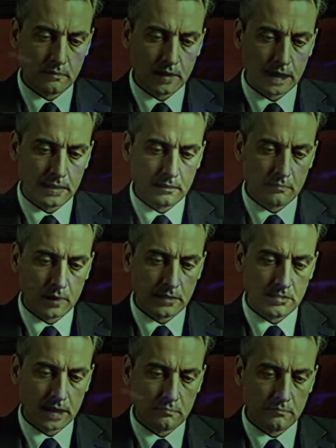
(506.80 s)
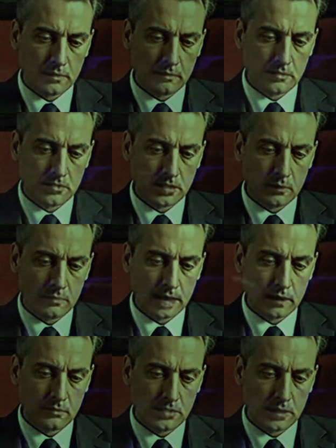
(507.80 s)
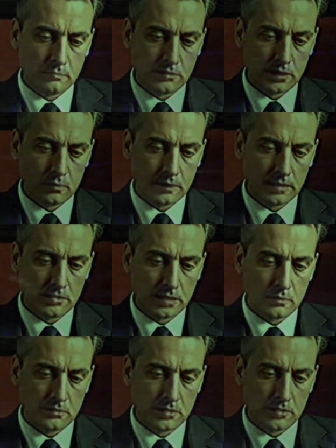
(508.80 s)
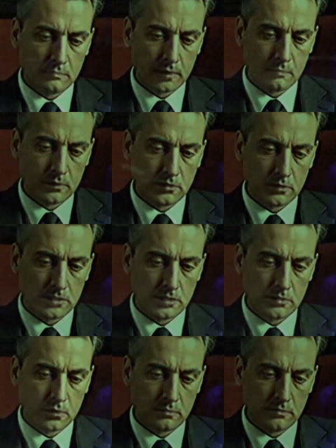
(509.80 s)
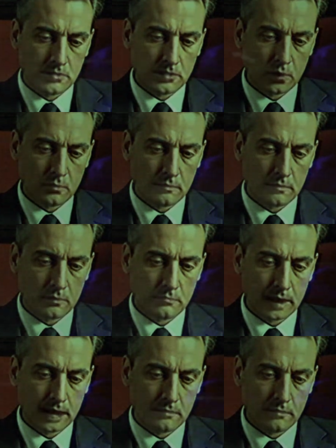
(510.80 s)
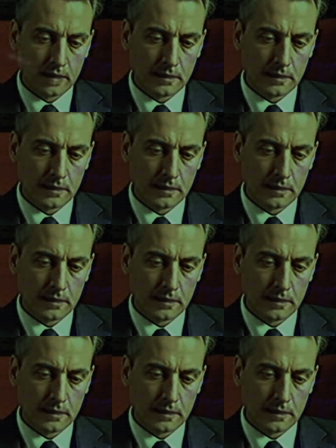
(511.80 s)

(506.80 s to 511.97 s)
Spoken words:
I, myself, still held some curious notions about the traditional soul of man,